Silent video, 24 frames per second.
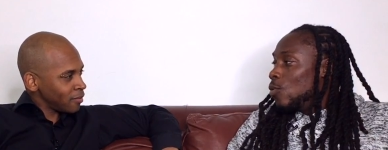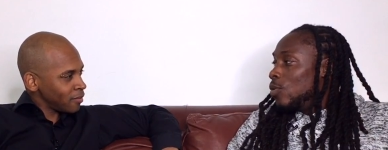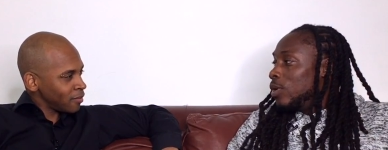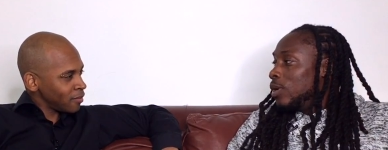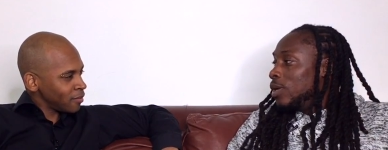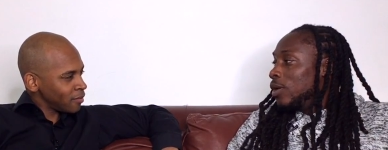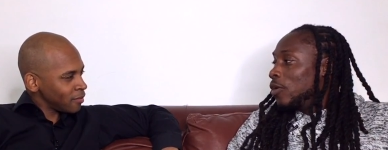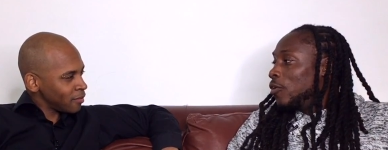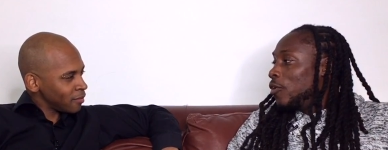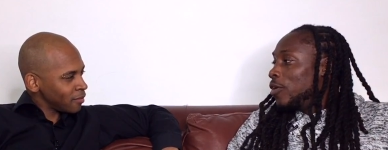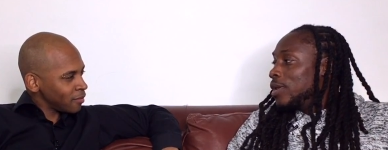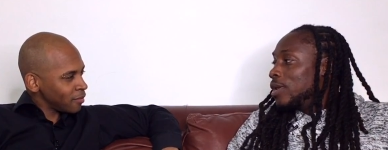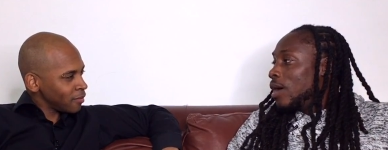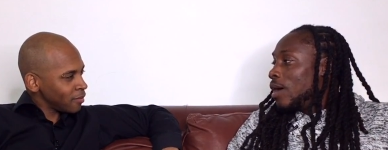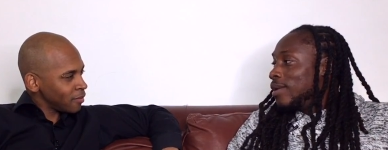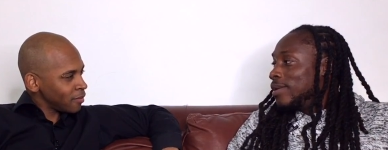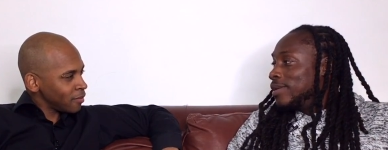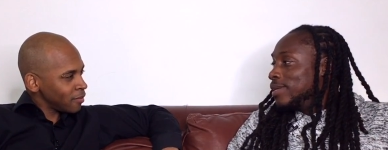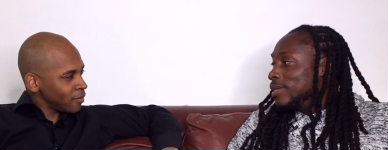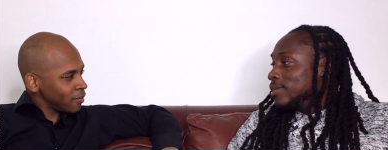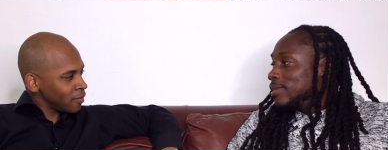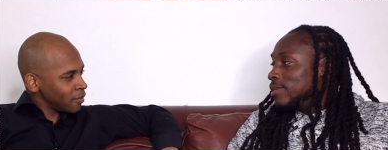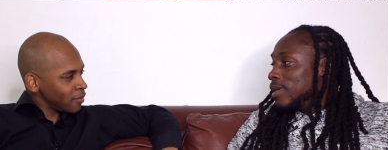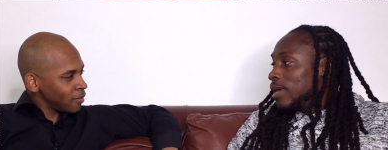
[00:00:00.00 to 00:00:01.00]
Speaker 1: only great
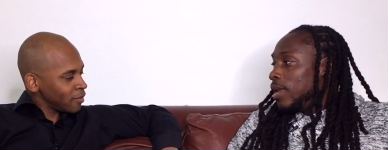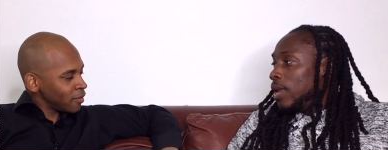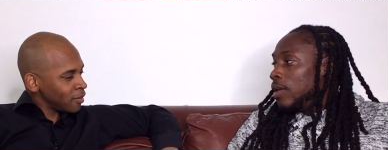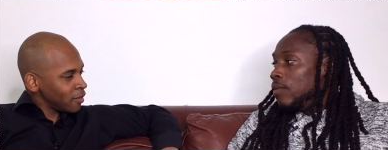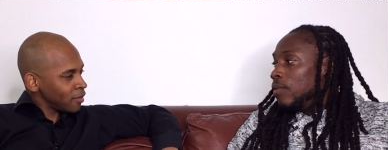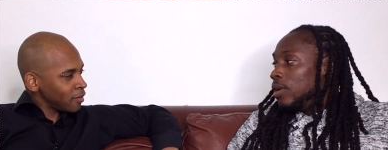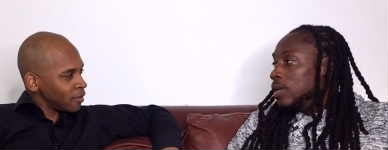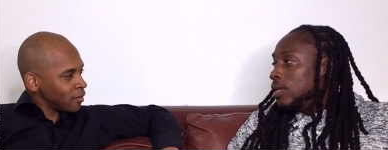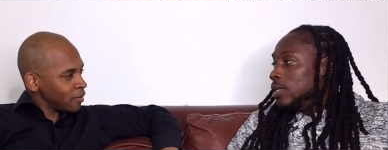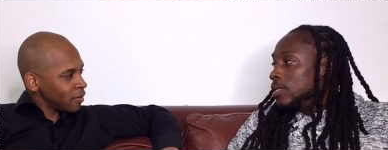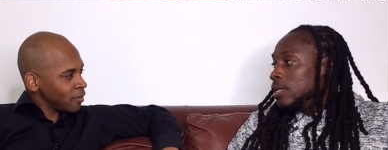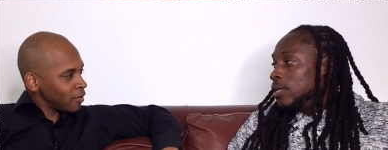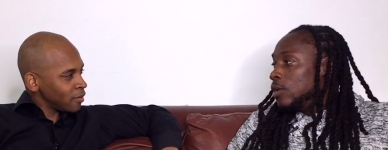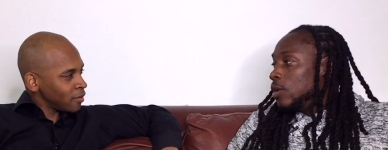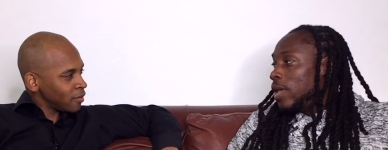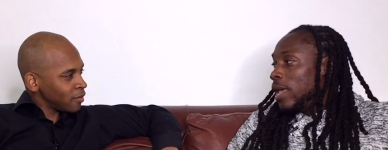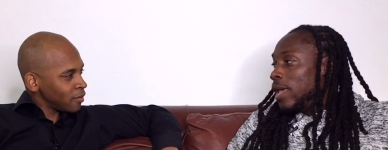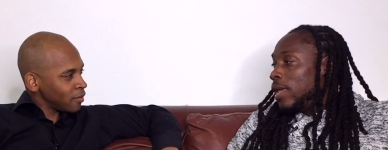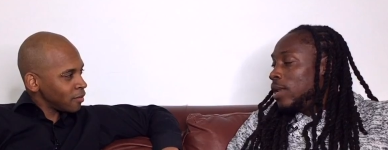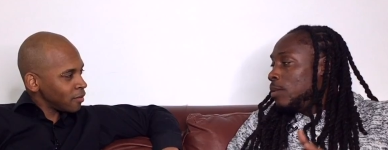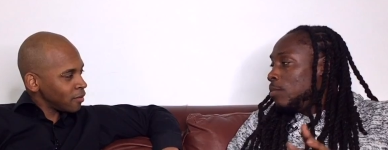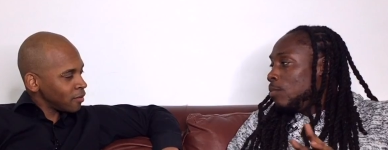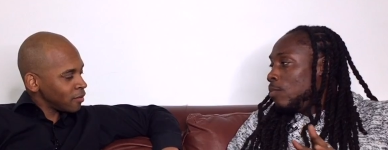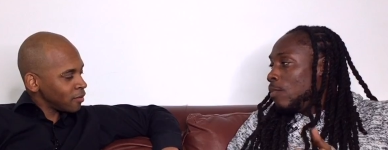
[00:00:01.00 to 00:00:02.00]
artists. I never listened
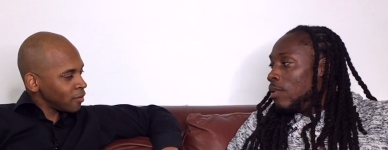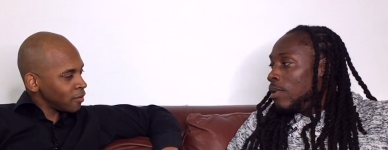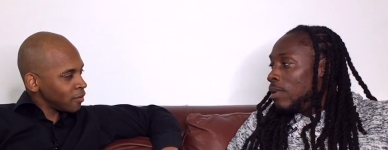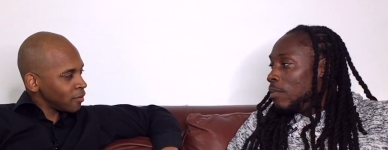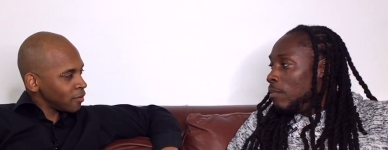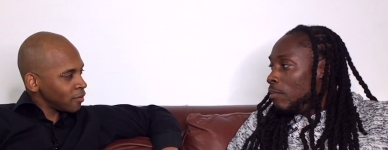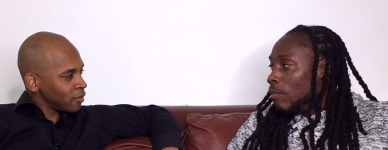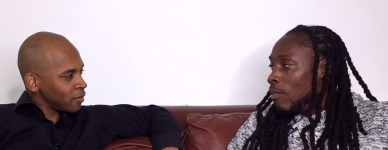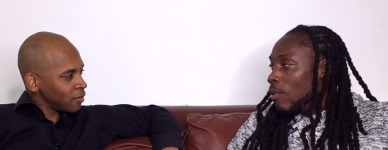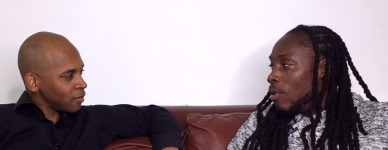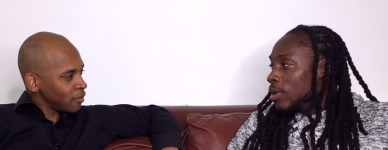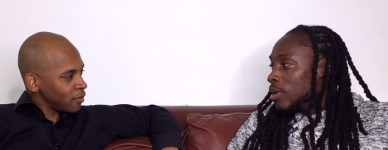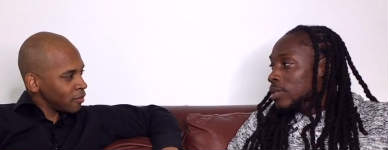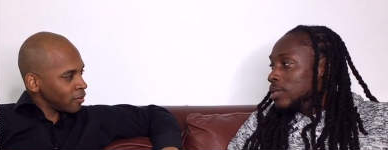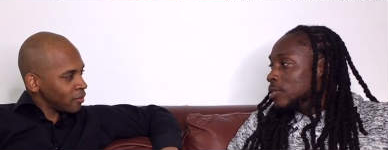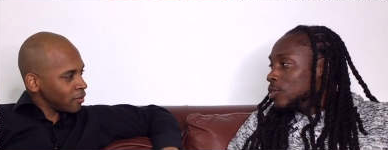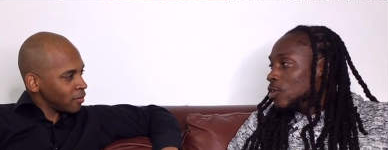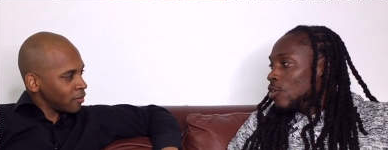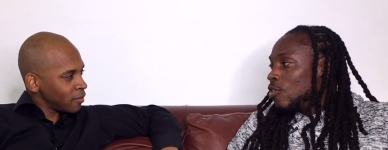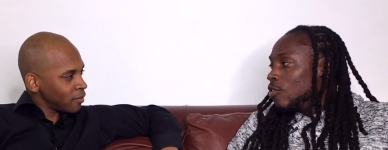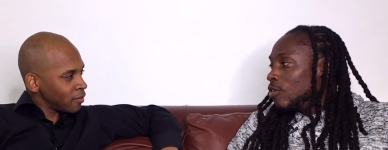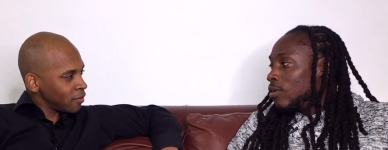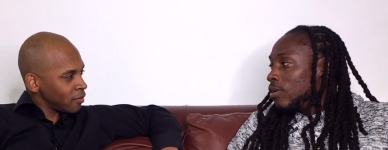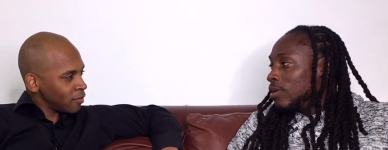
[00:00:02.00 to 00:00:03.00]
any more modern
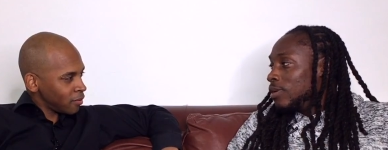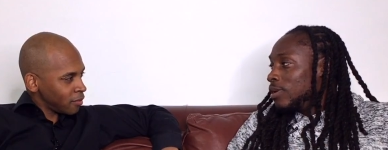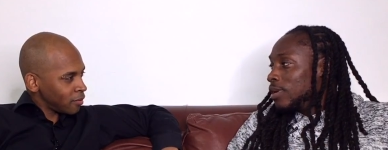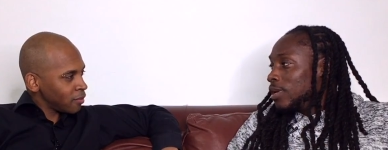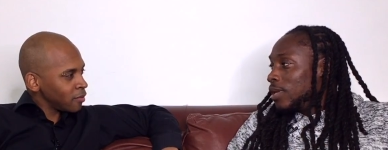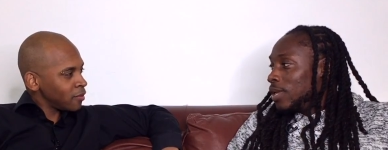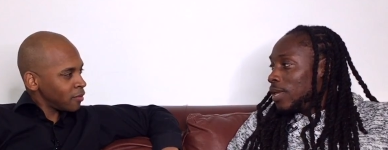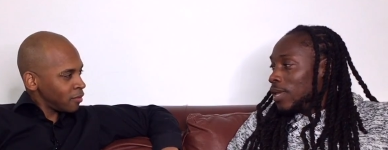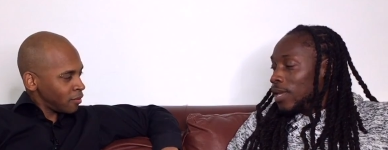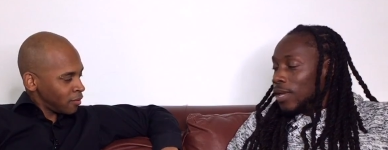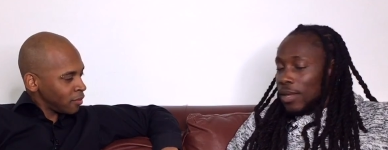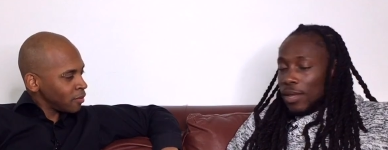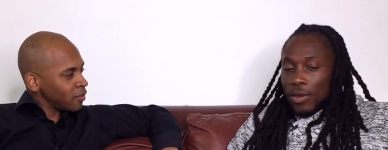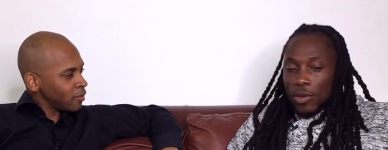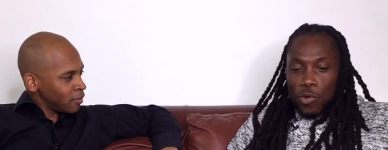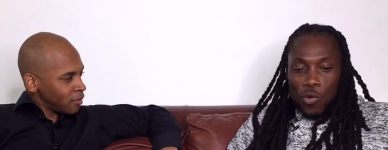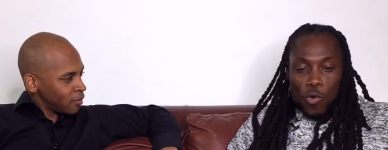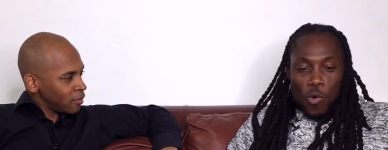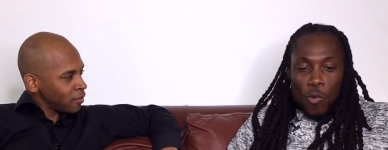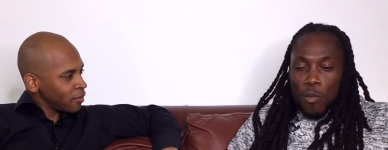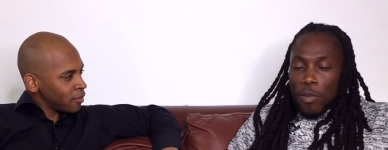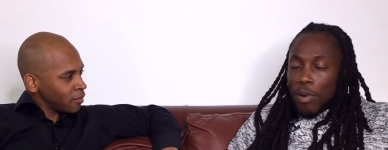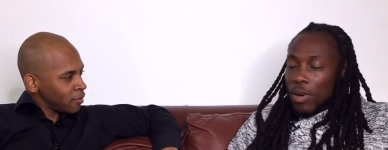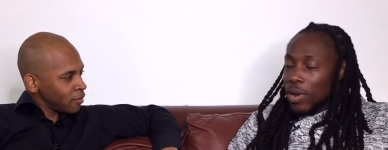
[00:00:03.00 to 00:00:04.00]
song,
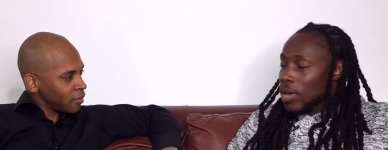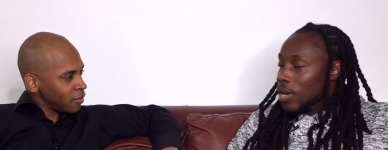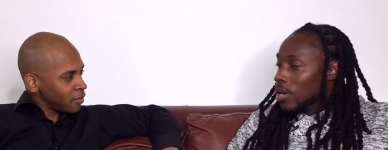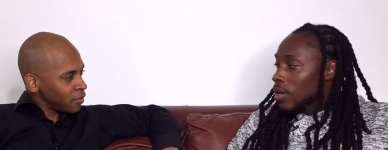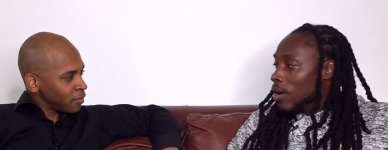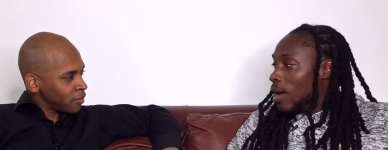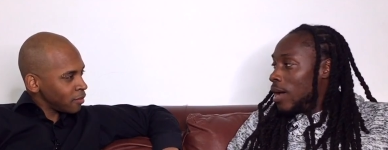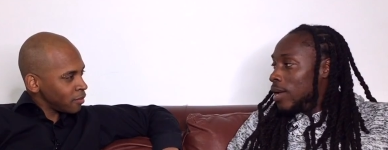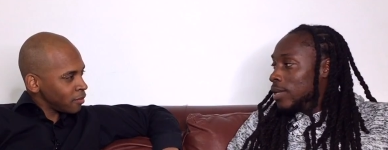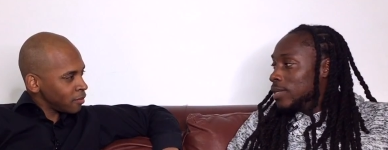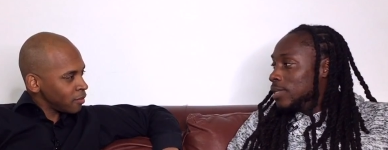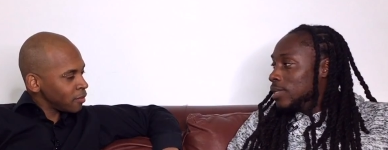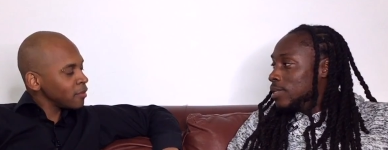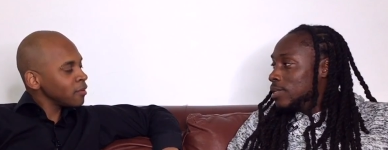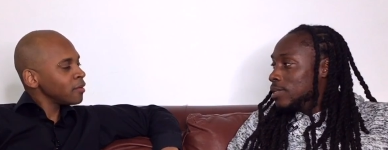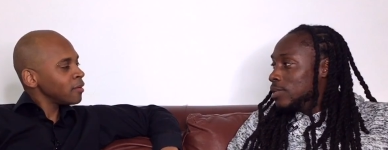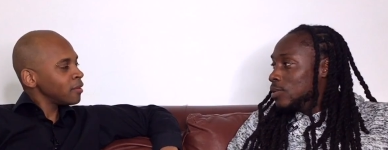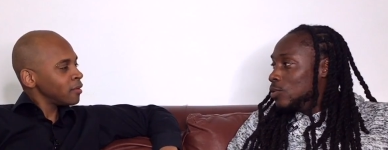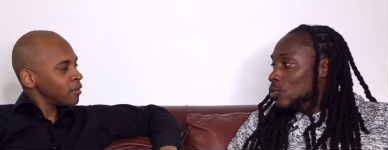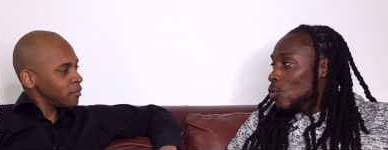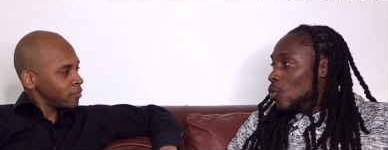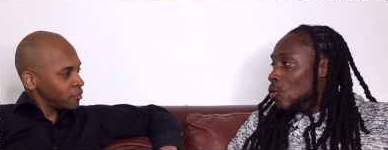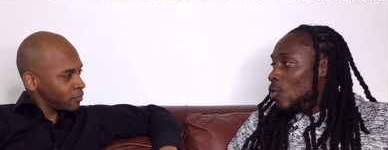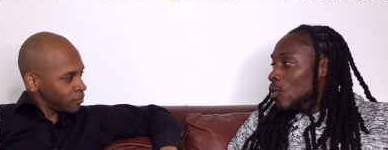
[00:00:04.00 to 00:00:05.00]
no modern
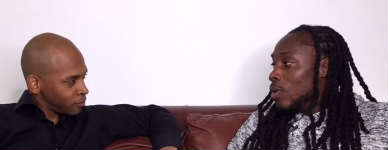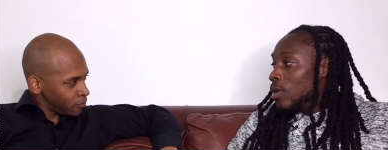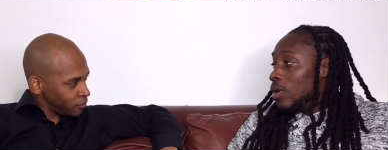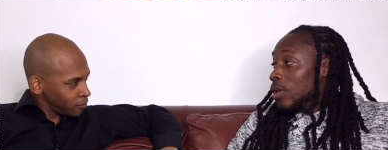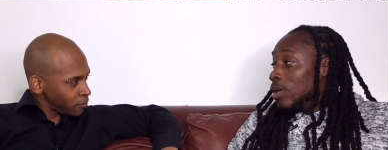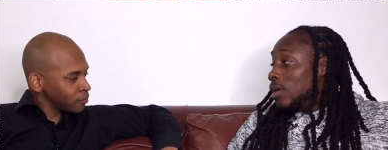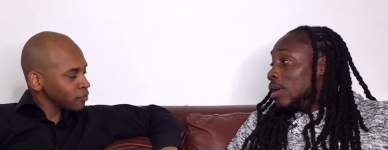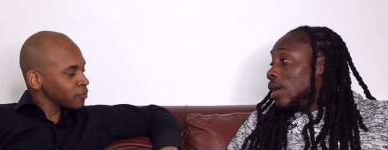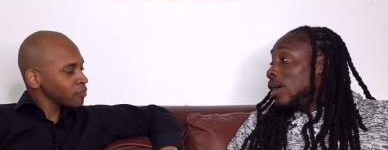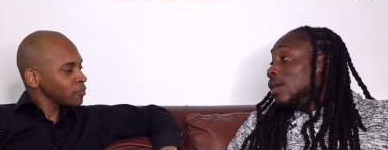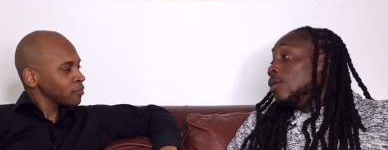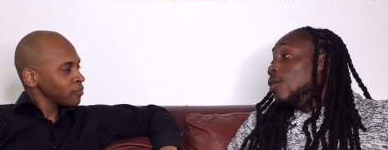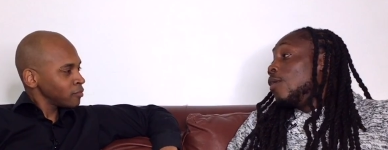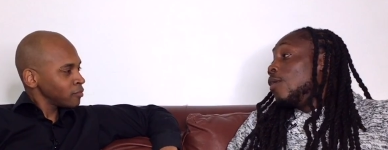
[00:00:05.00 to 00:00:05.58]
artists, no as